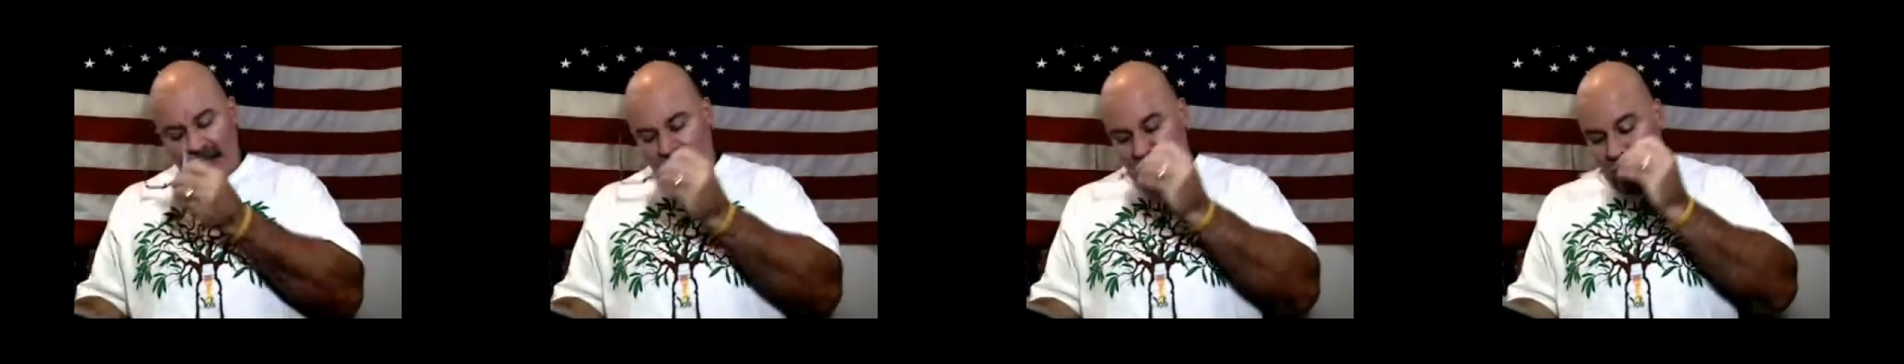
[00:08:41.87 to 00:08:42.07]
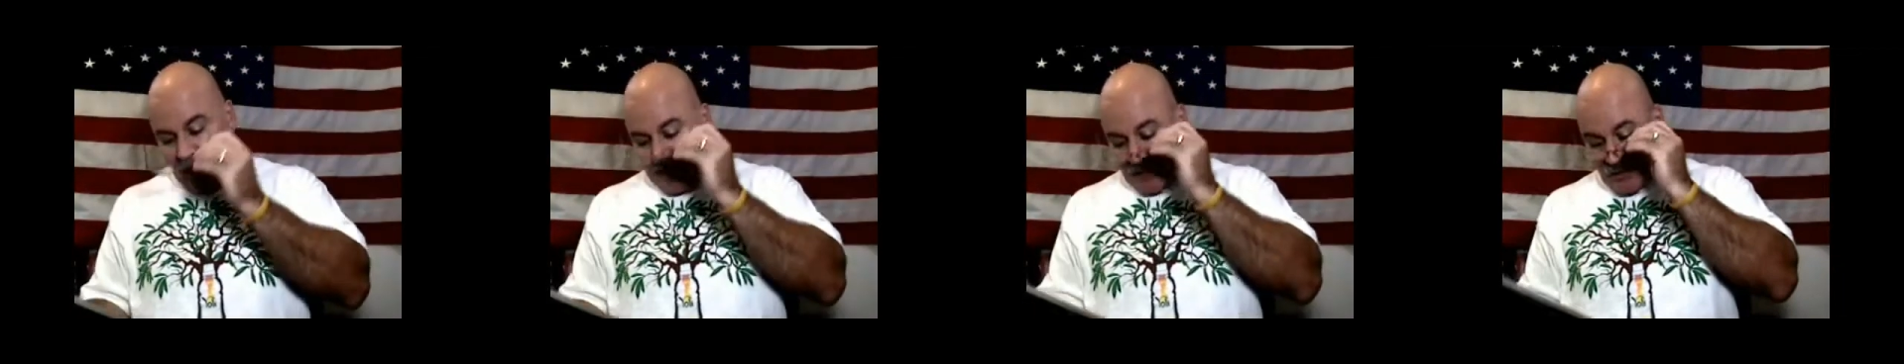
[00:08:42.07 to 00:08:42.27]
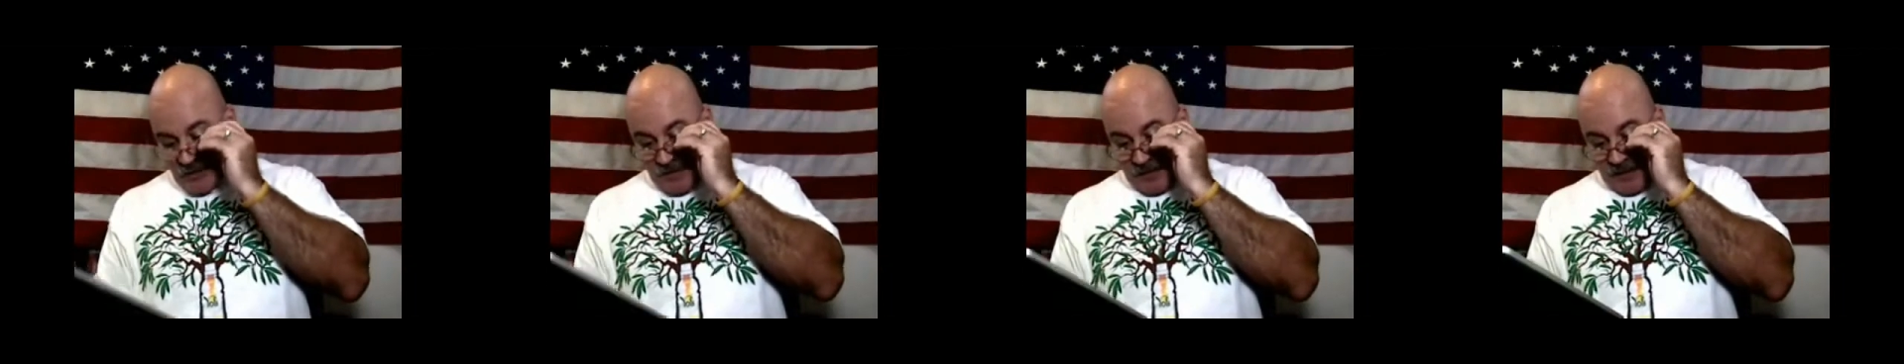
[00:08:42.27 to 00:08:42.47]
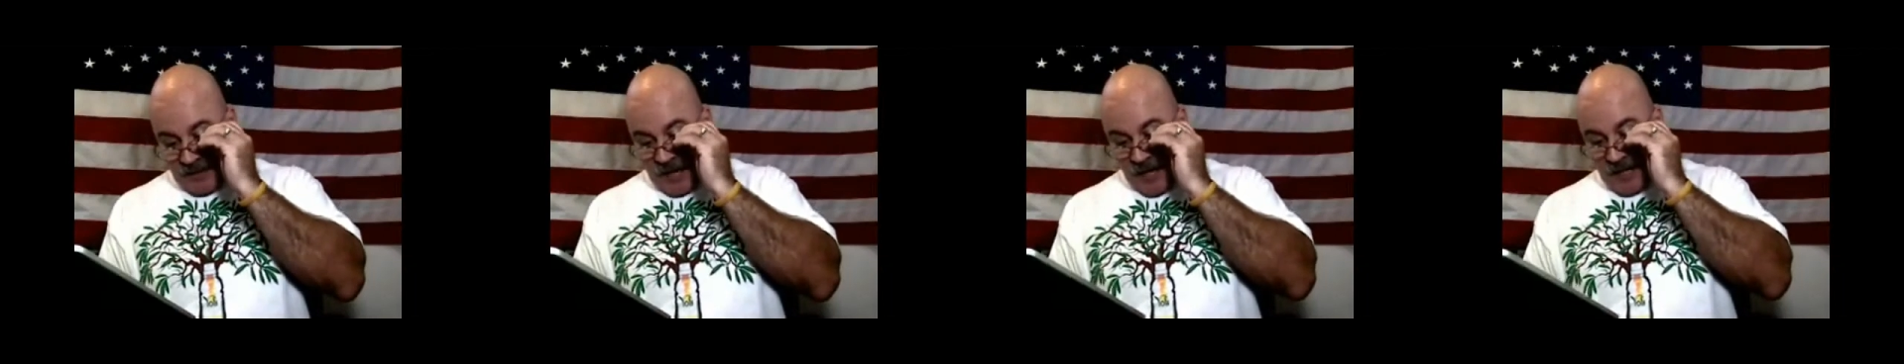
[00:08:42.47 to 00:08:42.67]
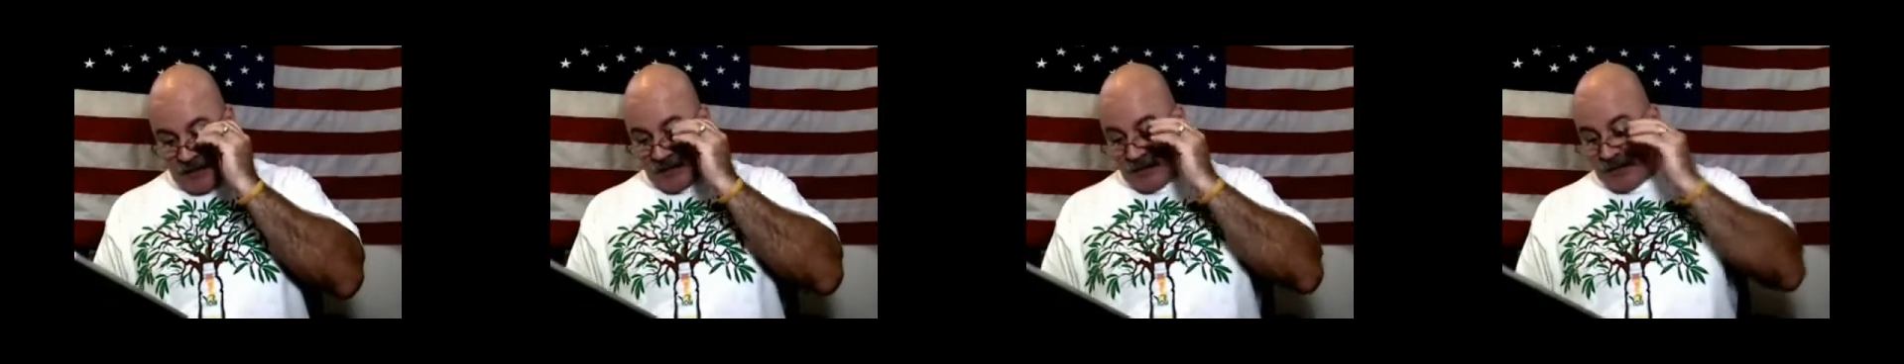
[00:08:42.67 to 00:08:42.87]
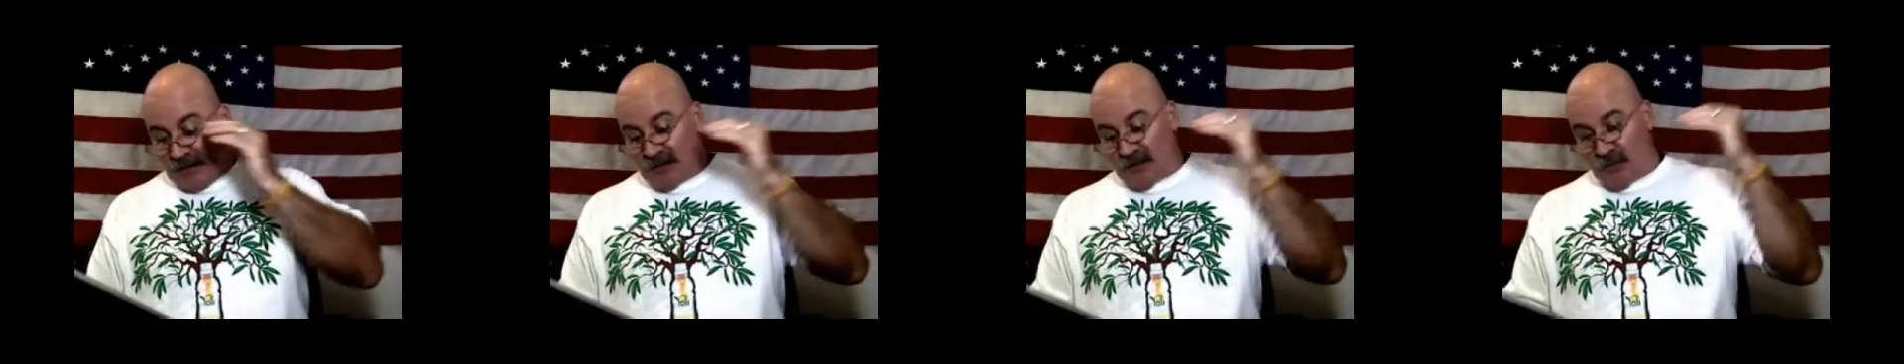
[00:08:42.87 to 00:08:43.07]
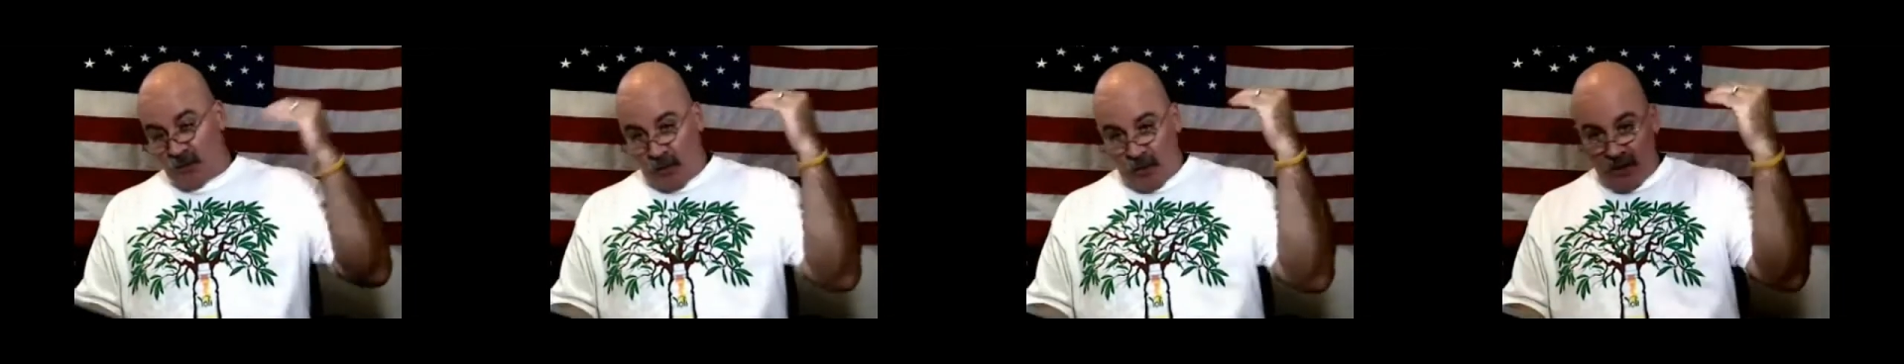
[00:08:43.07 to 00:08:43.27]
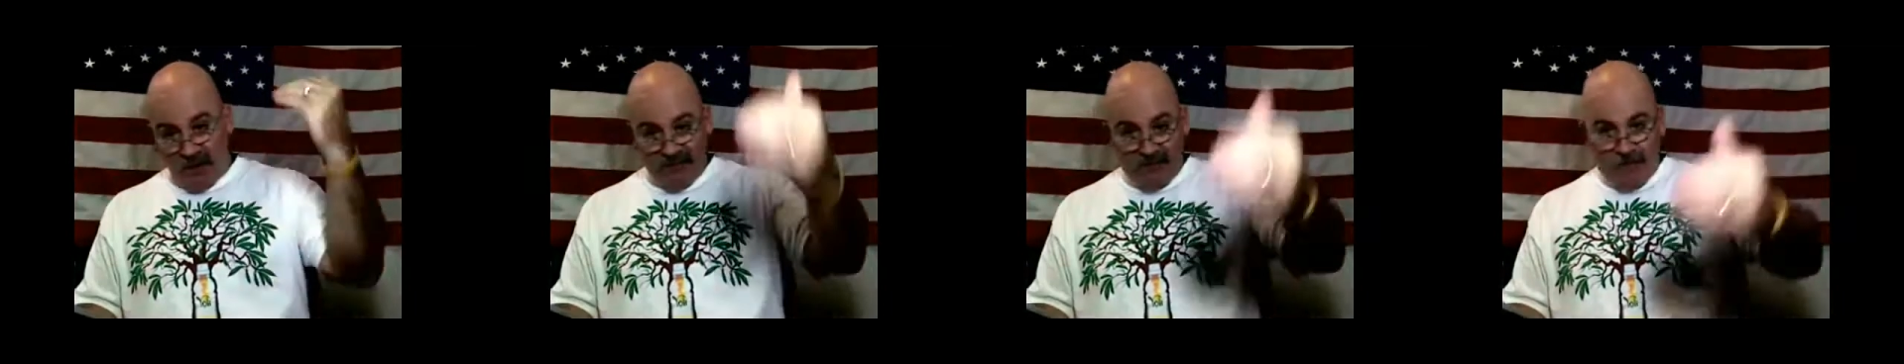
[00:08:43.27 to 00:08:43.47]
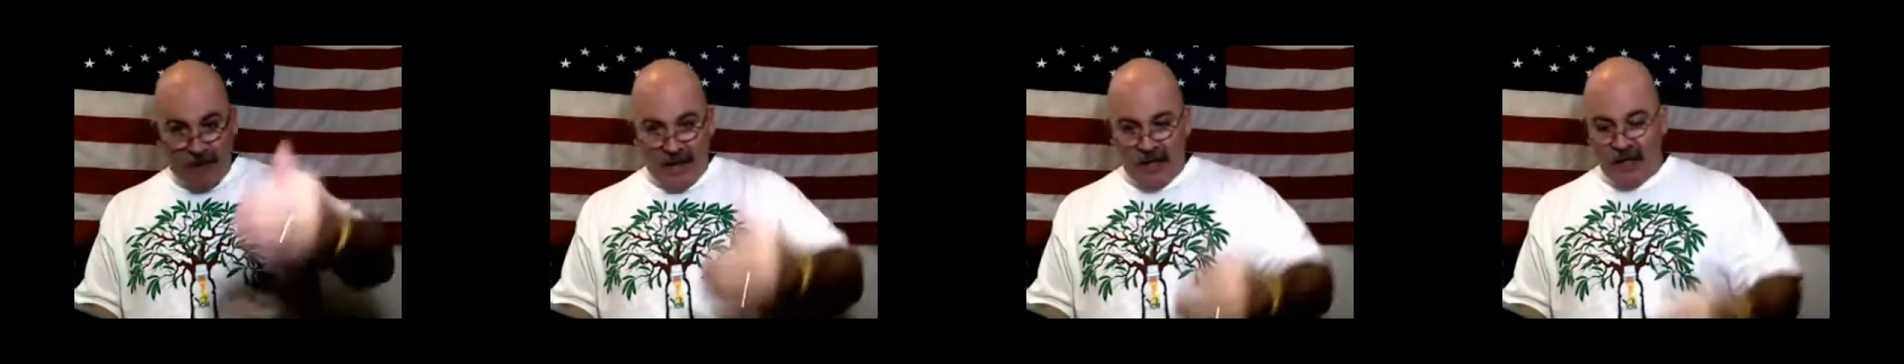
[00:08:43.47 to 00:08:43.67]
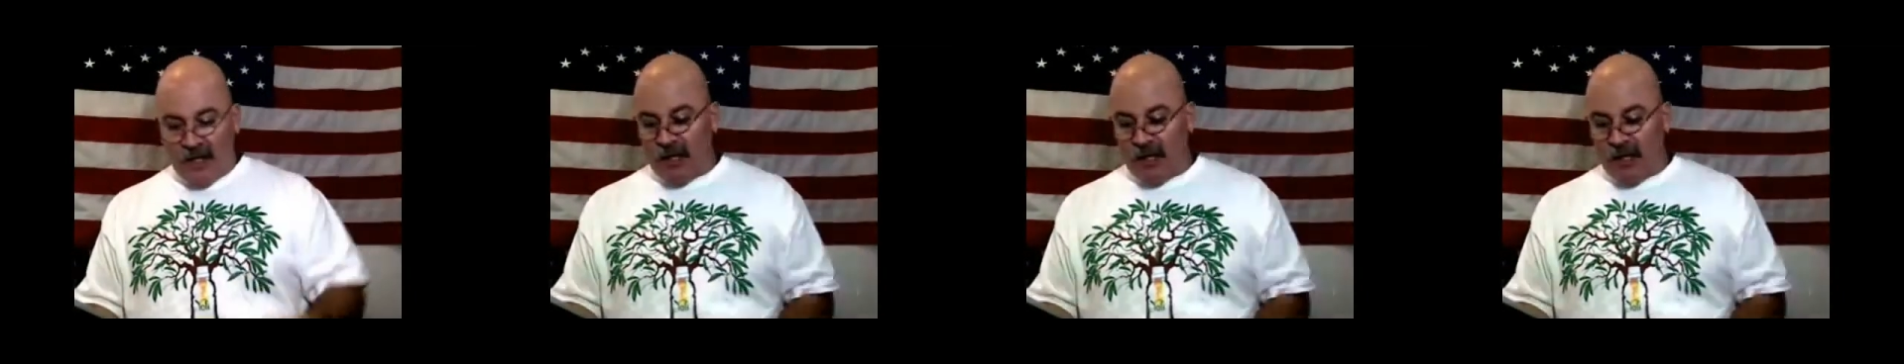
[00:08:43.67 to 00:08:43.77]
Last but not least, one of my